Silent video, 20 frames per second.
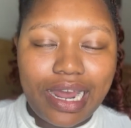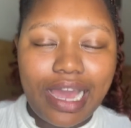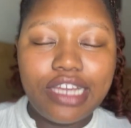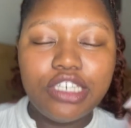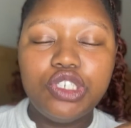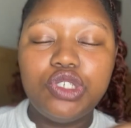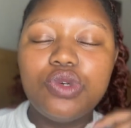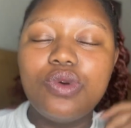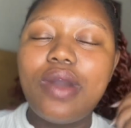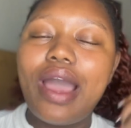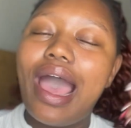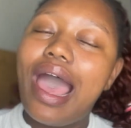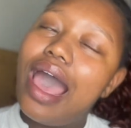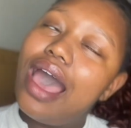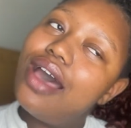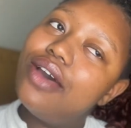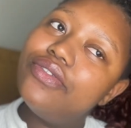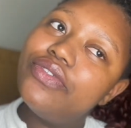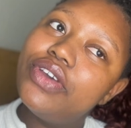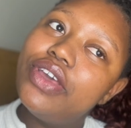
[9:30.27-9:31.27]
I do
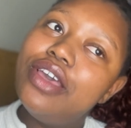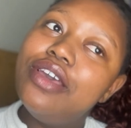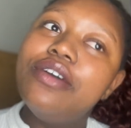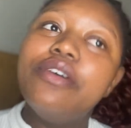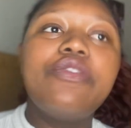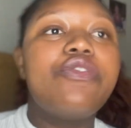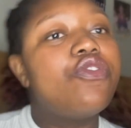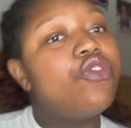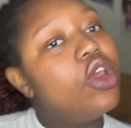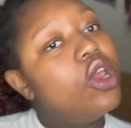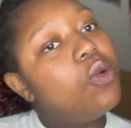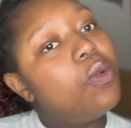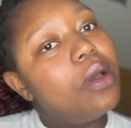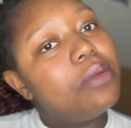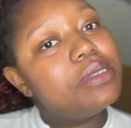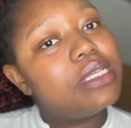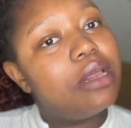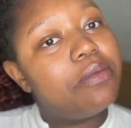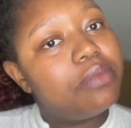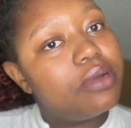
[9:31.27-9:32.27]
have free
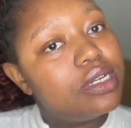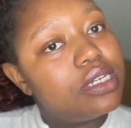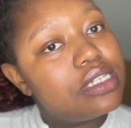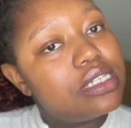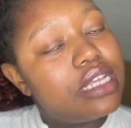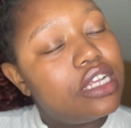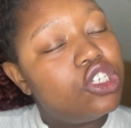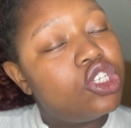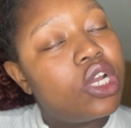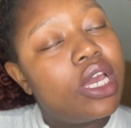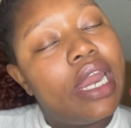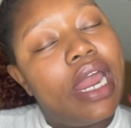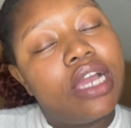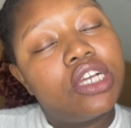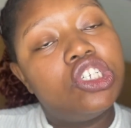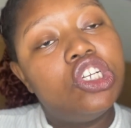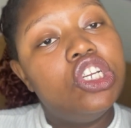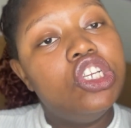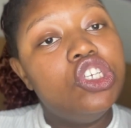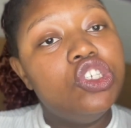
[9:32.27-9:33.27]
website builders that you can
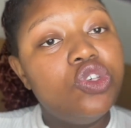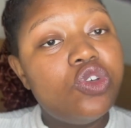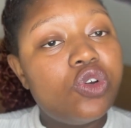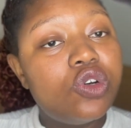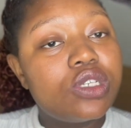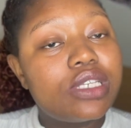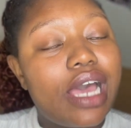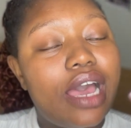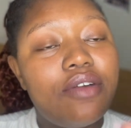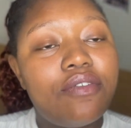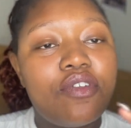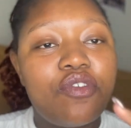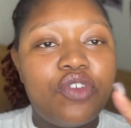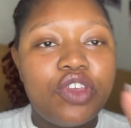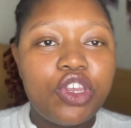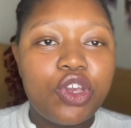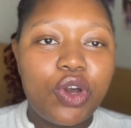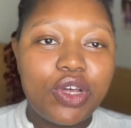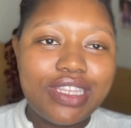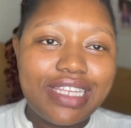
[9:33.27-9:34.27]
actually use. I have a
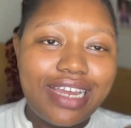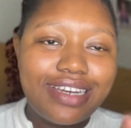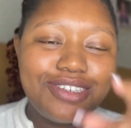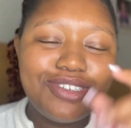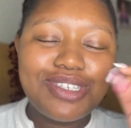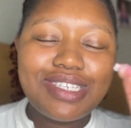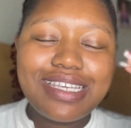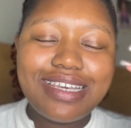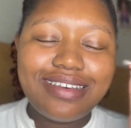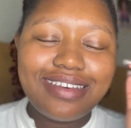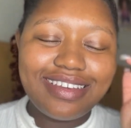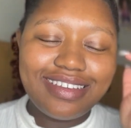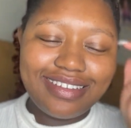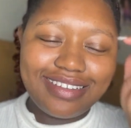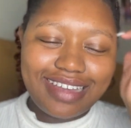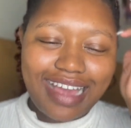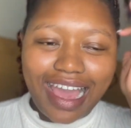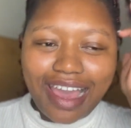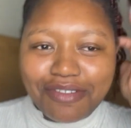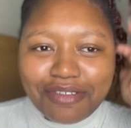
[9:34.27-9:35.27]
video on that. You see,
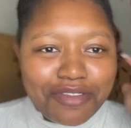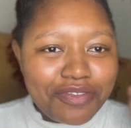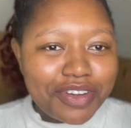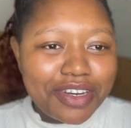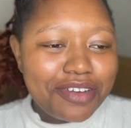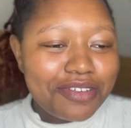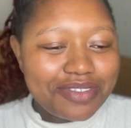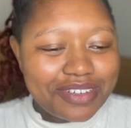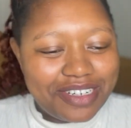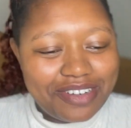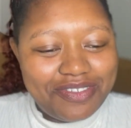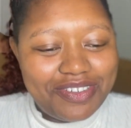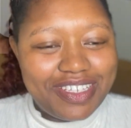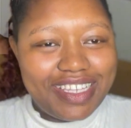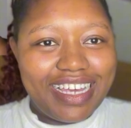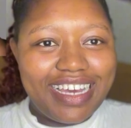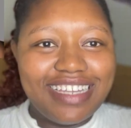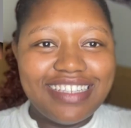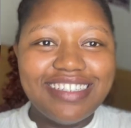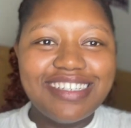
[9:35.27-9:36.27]
I have a video for
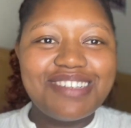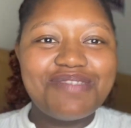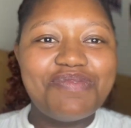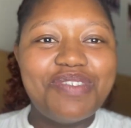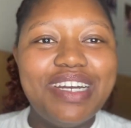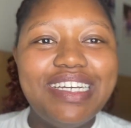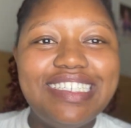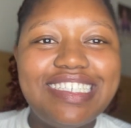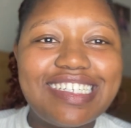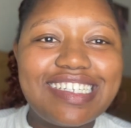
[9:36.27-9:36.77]
everything at this point.